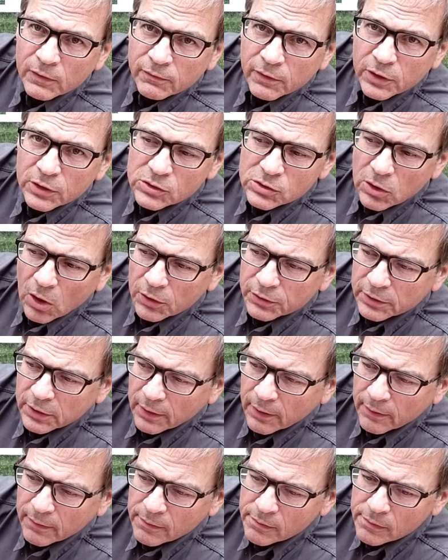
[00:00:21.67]
Very
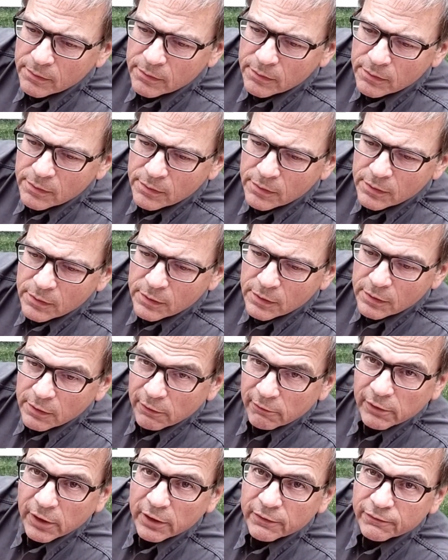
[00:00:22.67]
salty,
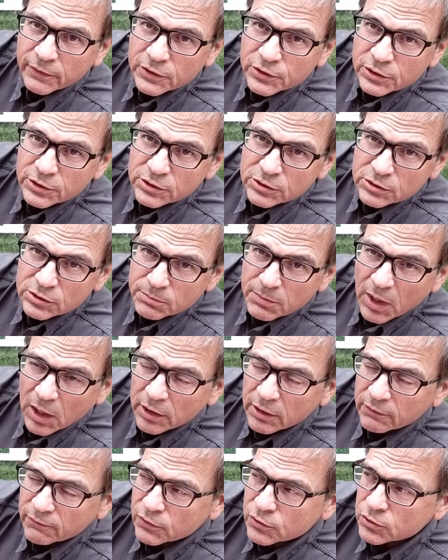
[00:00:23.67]
very fishy
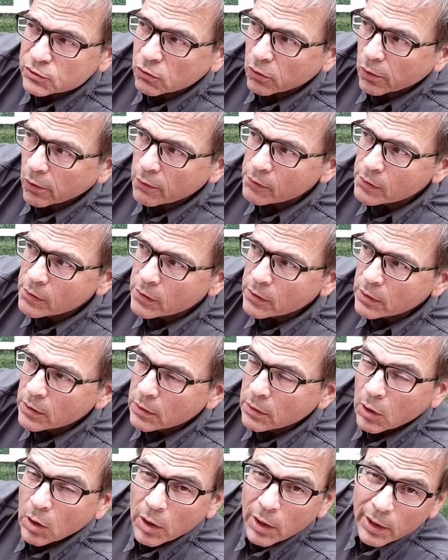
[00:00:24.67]
smelling for sure,
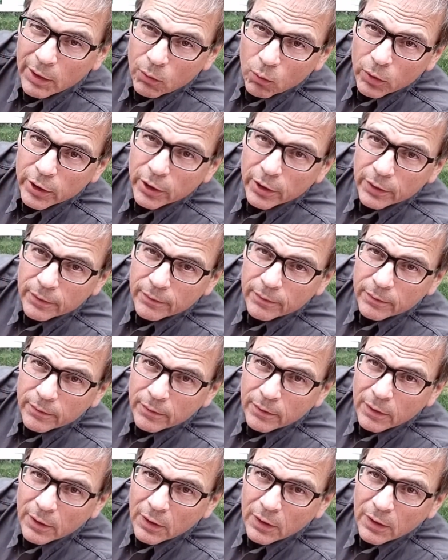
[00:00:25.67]
and weird
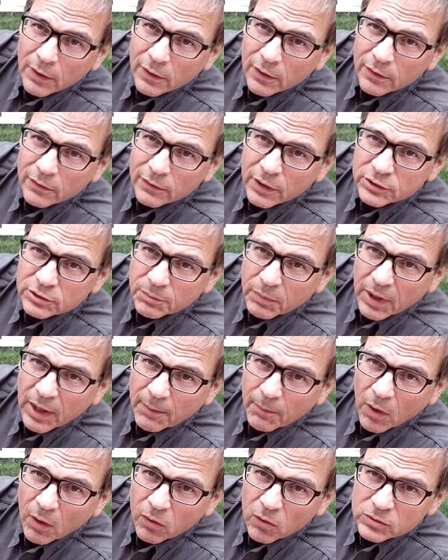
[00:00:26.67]
that you
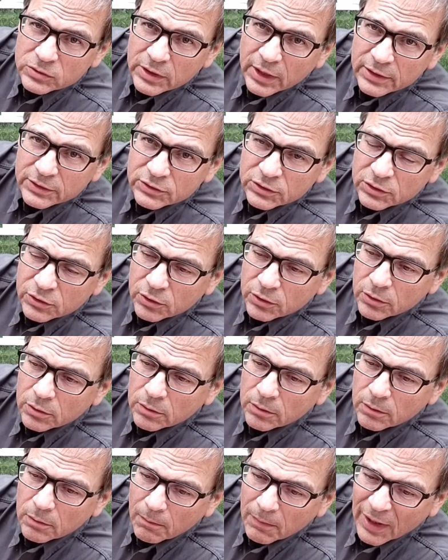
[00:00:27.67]
pop all those eggs in your
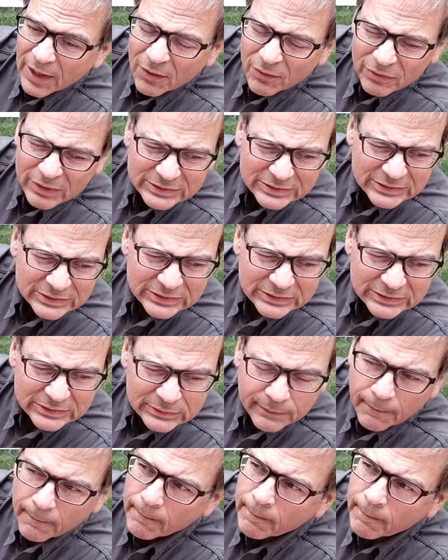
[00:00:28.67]
mouth. Ugh.